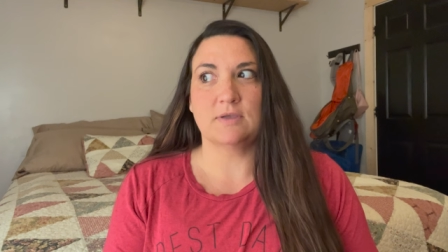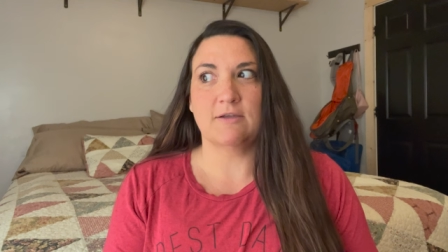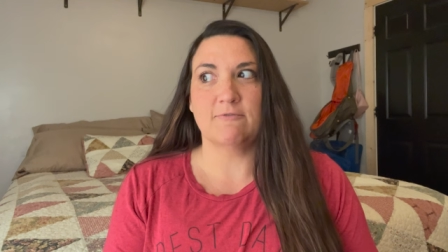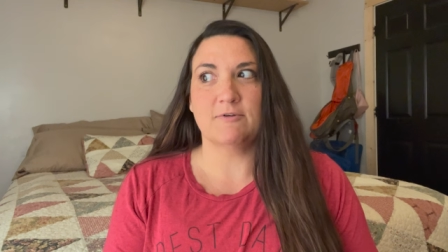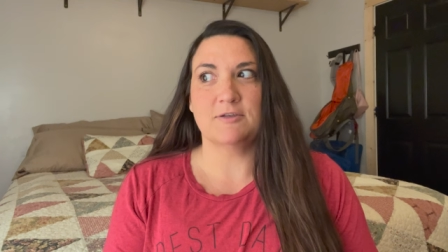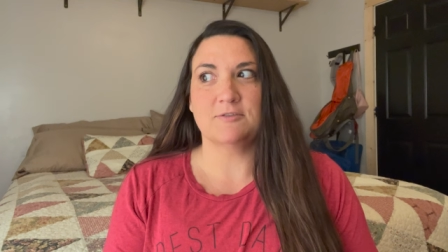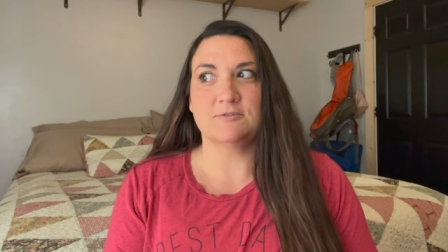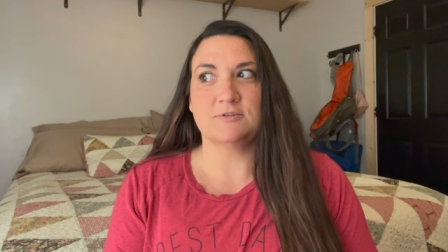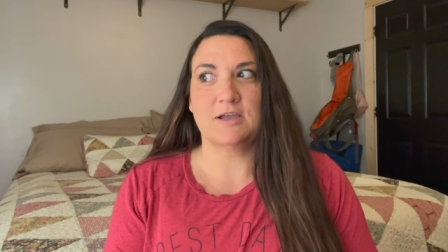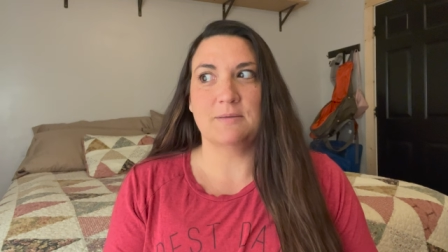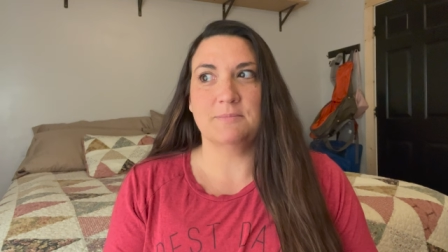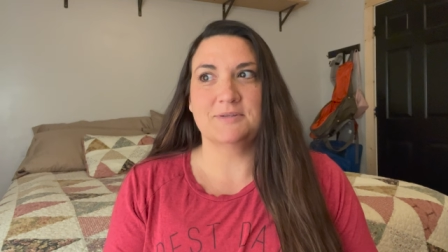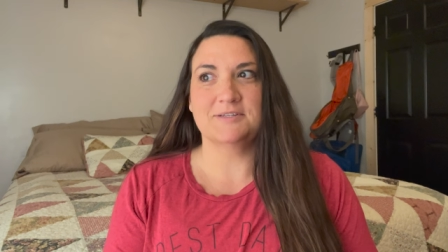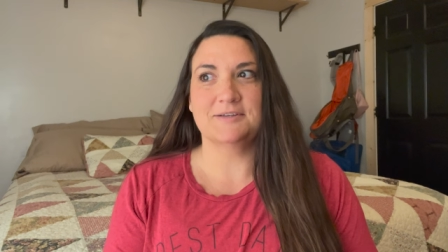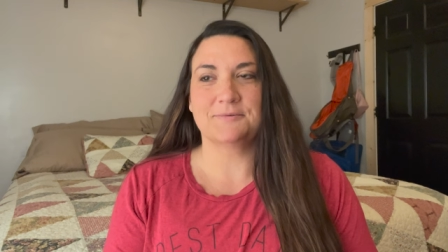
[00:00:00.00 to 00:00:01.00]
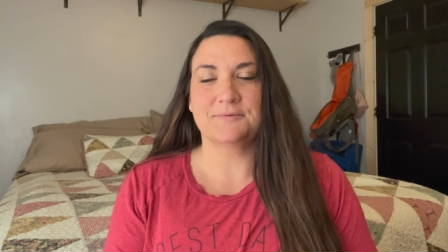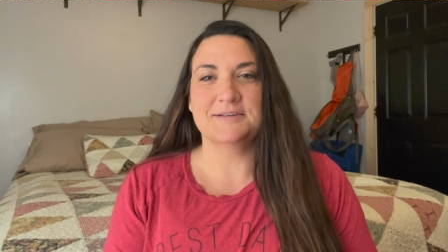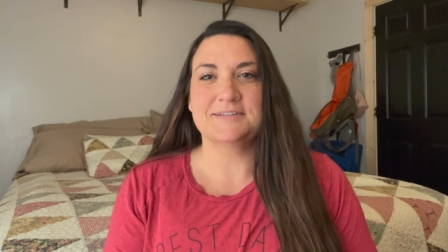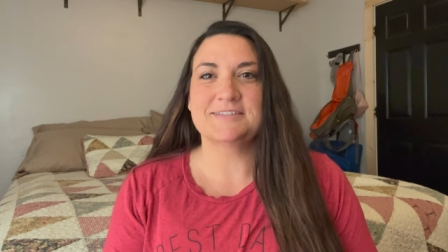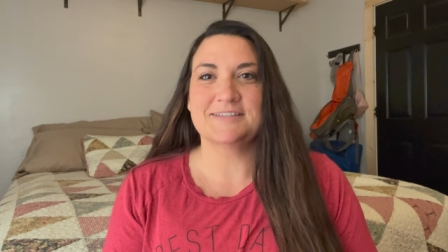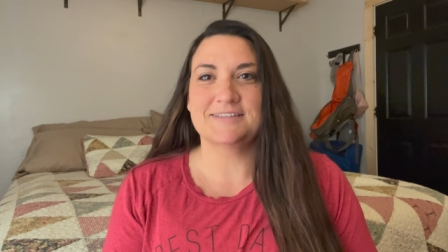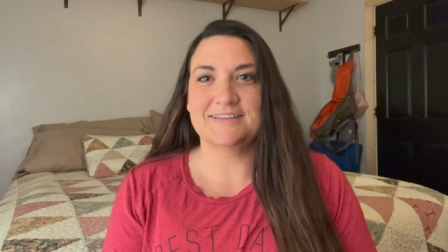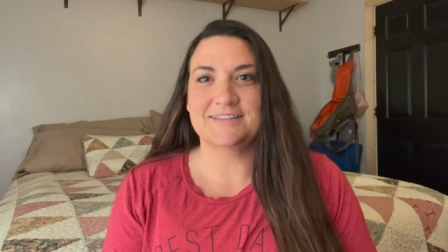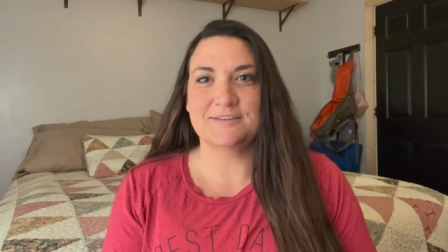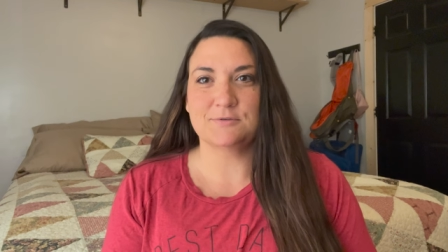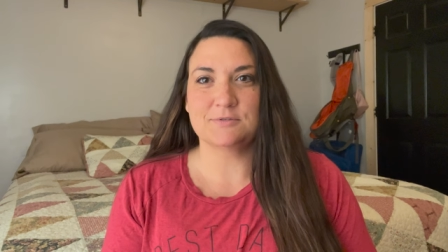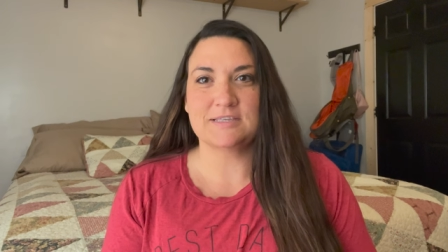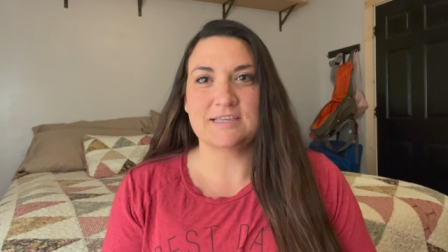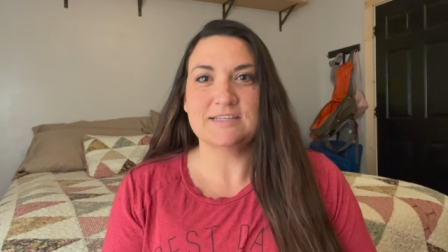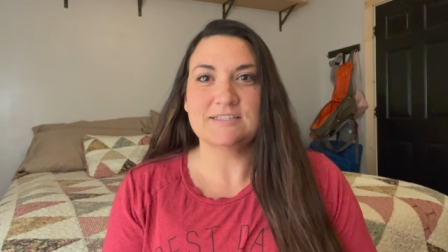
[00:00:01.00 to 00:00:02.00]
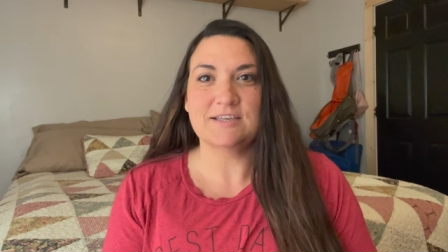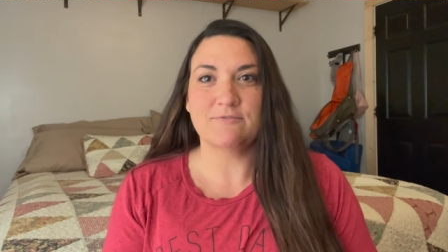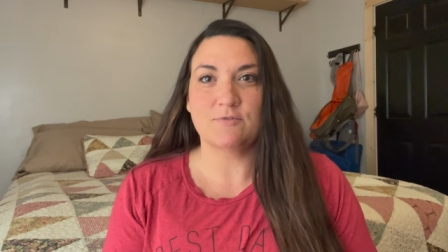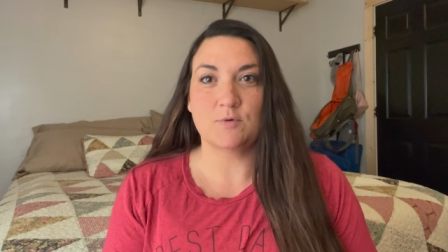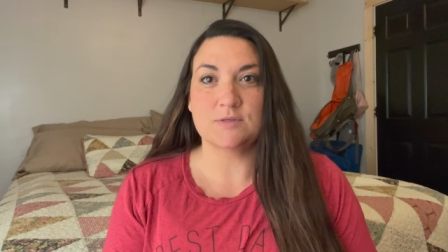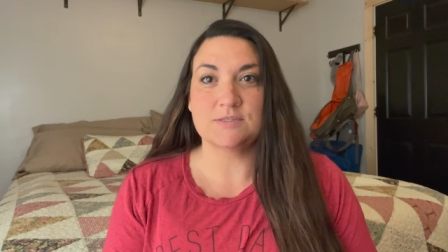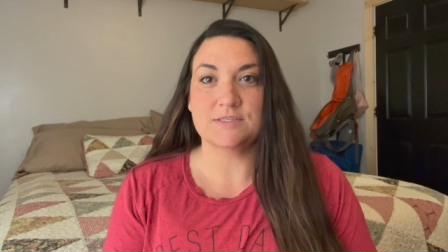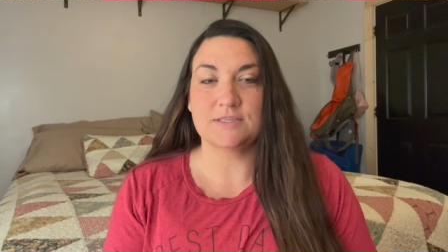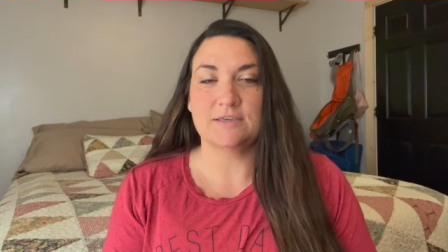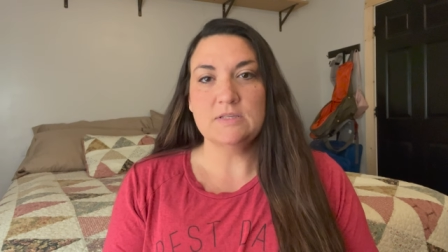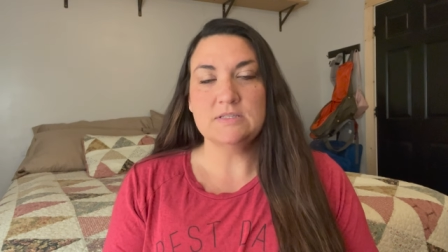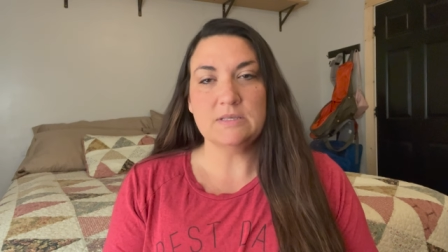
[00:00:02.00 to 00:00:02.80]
every other time until recently, those kids have always lived.